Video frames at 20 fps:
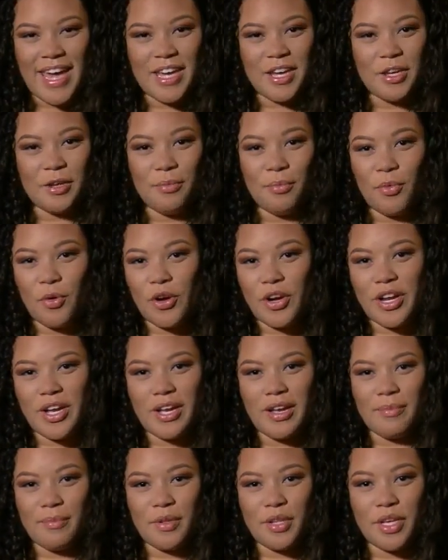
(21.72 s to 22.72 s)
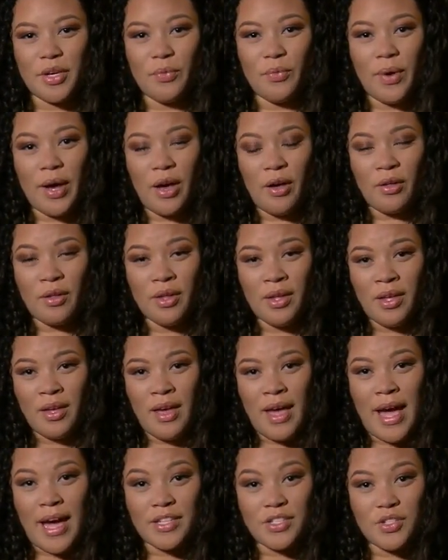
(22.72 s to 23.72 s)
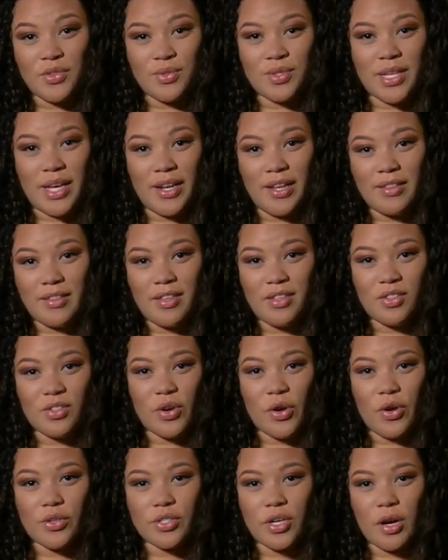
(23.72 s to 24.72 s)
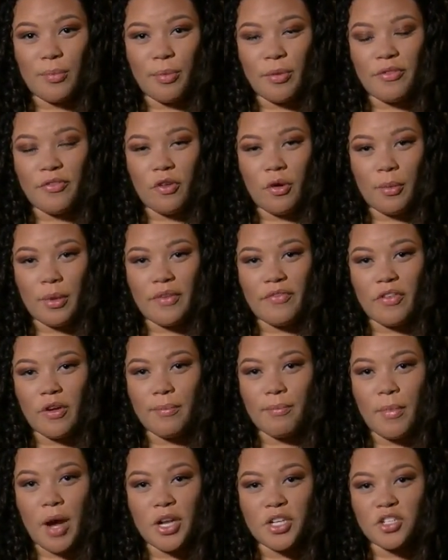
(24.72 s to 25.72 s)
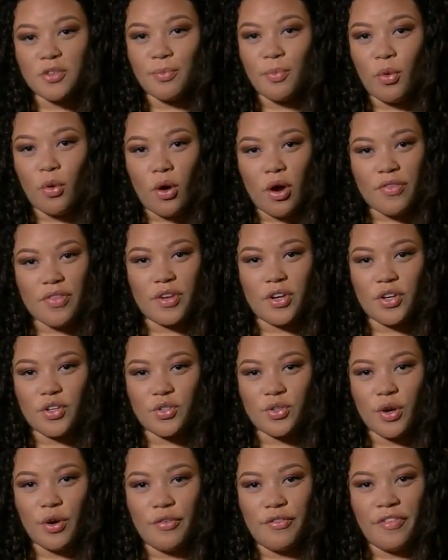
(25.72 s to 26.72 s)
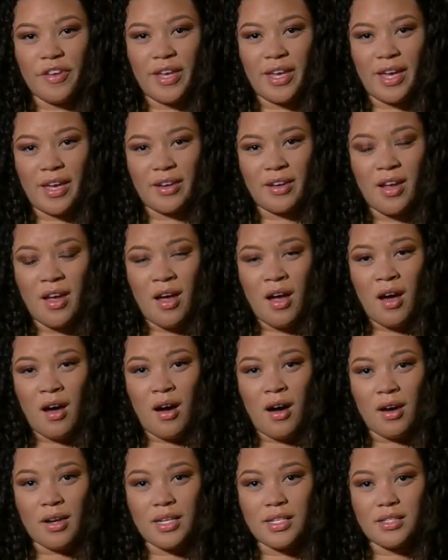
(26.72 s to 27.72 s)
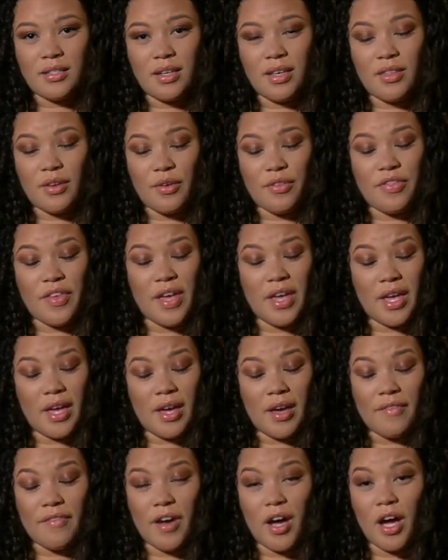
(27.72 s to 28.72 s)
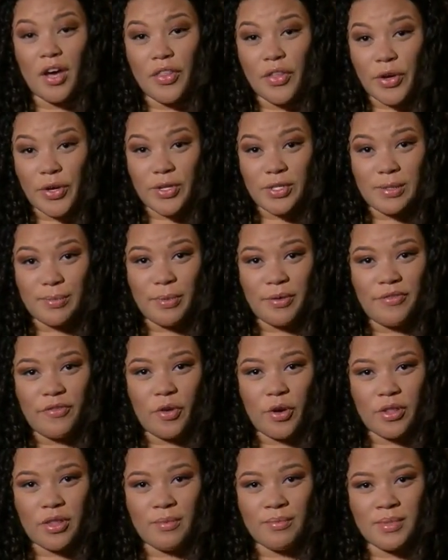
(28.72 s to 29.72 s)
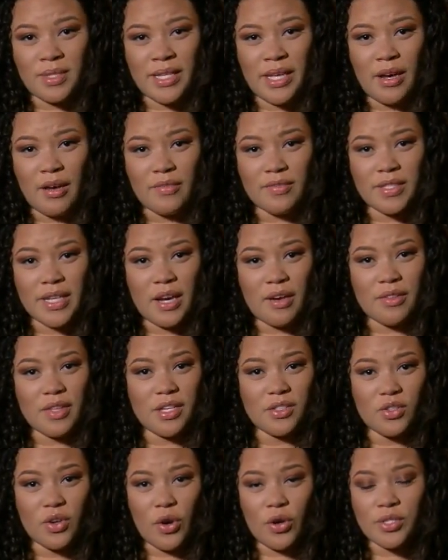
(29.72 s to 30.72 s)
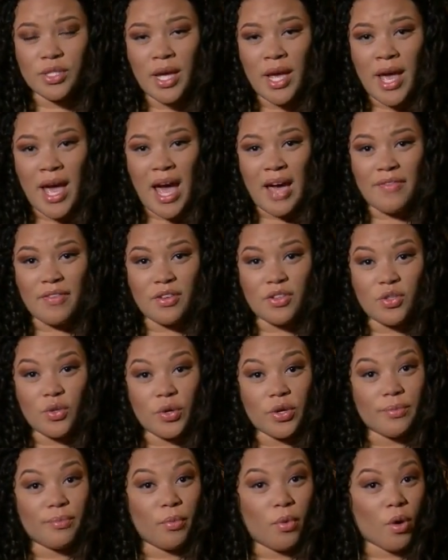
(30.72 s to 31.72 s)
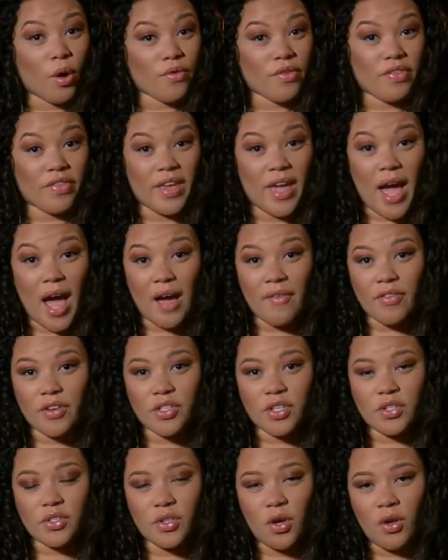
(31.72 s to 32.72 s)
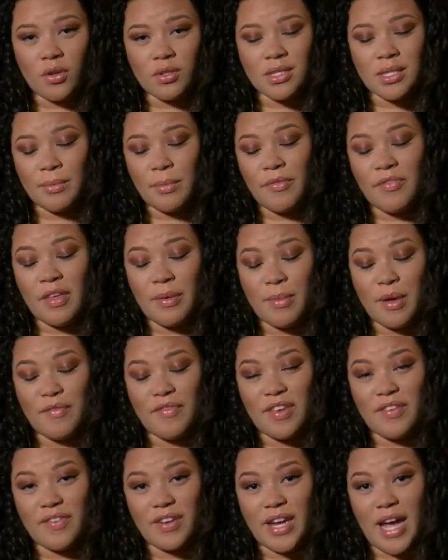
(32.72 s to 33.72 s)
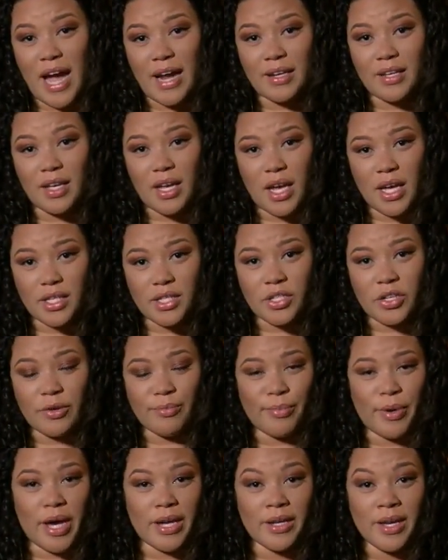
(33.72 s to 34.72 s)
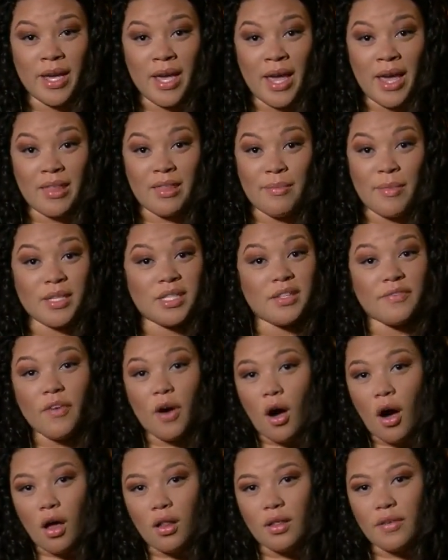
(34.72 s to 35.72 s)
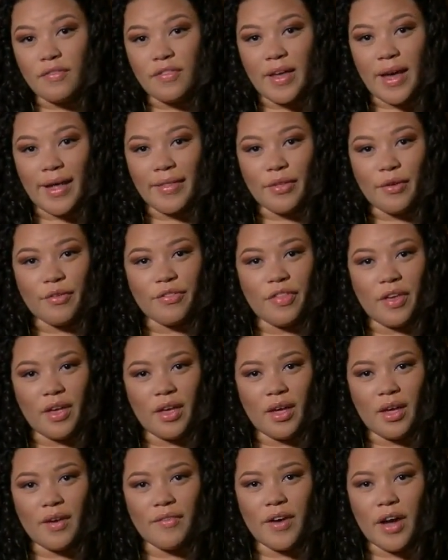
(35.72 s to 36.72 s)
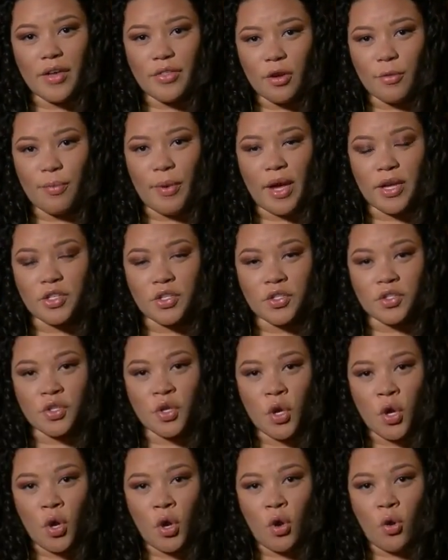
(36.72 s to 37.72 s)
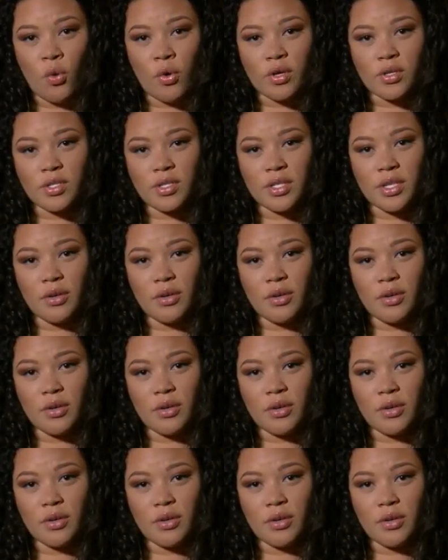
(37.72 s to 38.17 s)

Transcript: Hey, good morning, Emily. Well, as you said it, these girls are performing for much more than a trophy, and honestly, they're thinking of others before themselves. Now, these girls have endured more than the average adult. Some of them have even had cancer, but in the midst of all of that, they're thinking of other patients who are